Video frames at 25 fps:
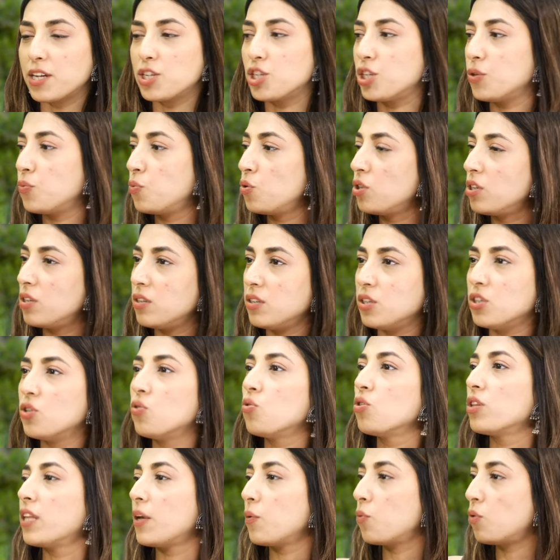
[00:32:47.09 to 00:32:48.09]
She would, you
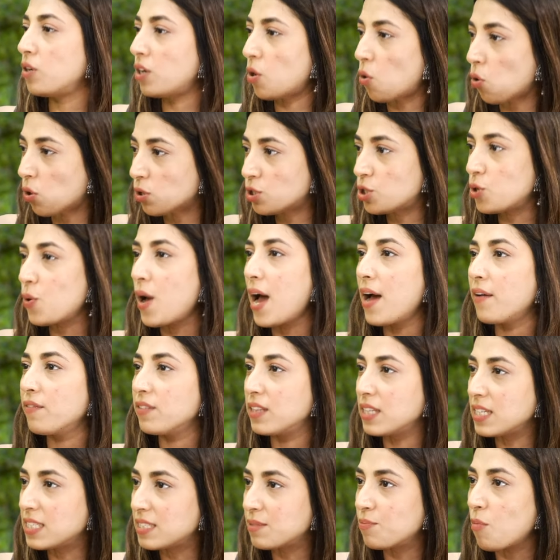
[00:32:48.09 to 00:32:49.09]
know, they would also have
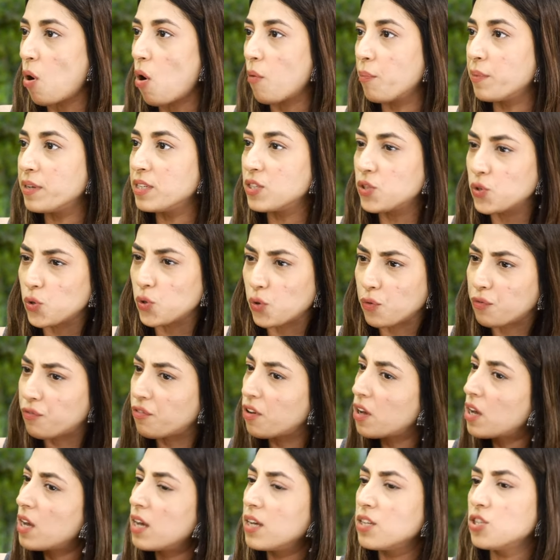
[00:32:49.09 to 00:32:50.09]
these moments of
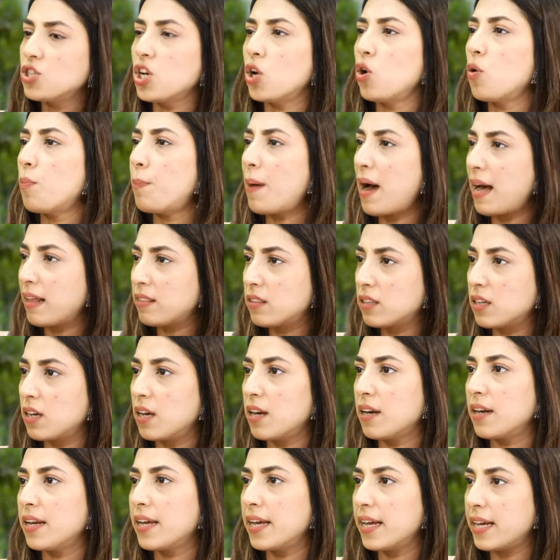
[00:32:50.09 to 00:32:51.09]
chalo baat kar
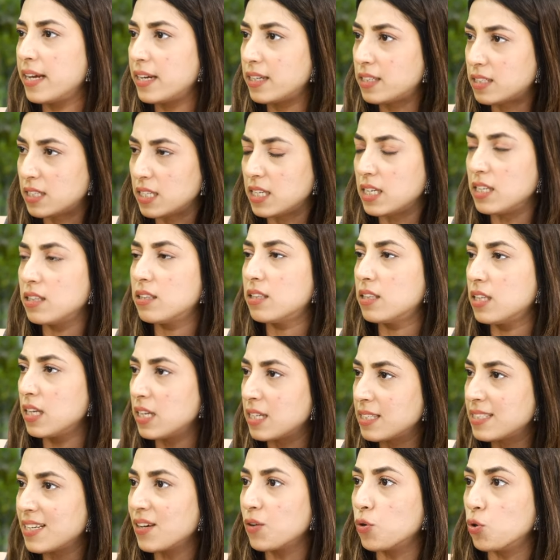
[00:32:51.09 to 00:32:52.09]
rahe, th-
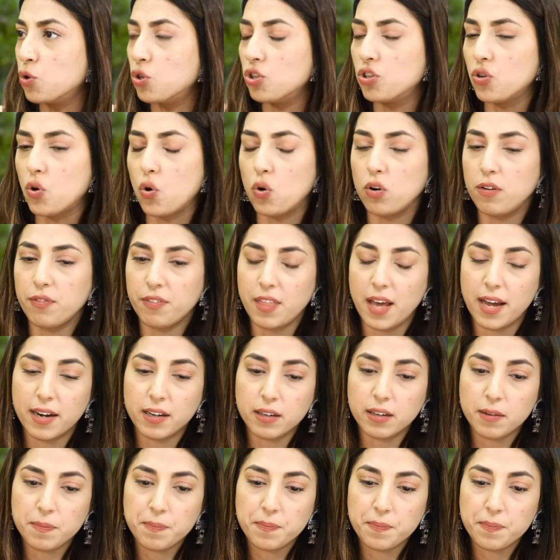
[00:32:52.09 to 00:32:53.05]
things are good, all of that.